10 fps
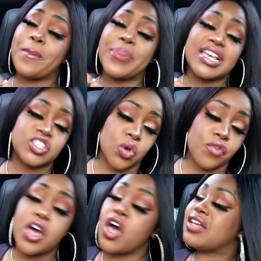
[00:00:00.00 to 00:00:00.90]
Piss
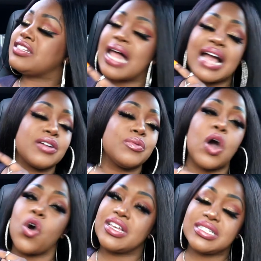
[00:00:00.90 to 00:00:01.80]
off. Like,
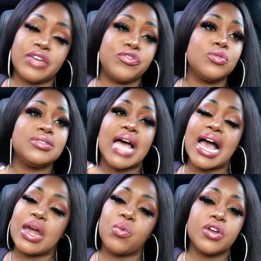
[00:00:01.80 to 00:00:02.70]
honestly if you
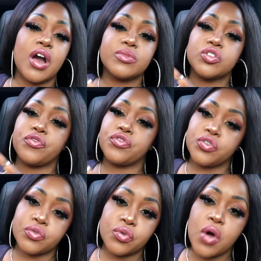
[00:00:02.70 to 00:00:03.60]
died i wouldn't come to your
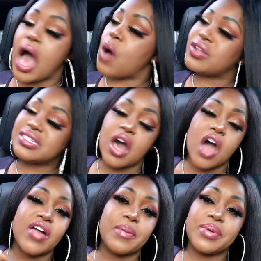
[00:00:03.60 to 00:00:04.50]
funeral i wouldn't say
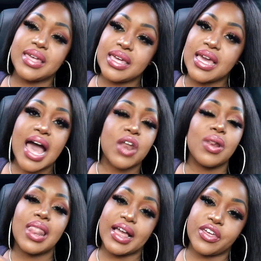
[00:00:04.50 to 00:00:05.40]
rip i
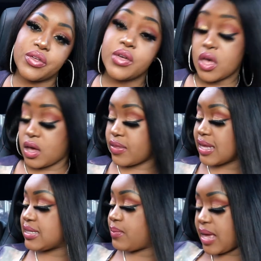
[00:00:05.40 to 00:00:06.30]
don't like you okay
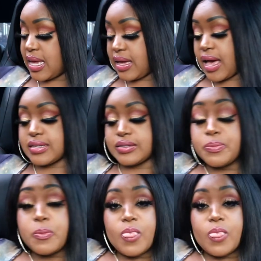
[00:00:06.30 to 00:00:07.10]
that's about it guys